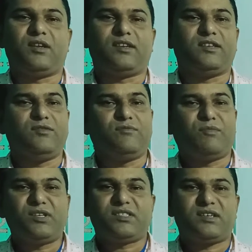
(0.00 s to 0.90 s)
You
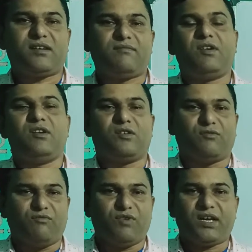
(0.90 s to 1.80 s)
must have
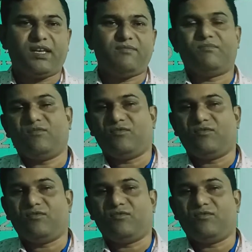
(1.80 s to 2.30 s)
one aim,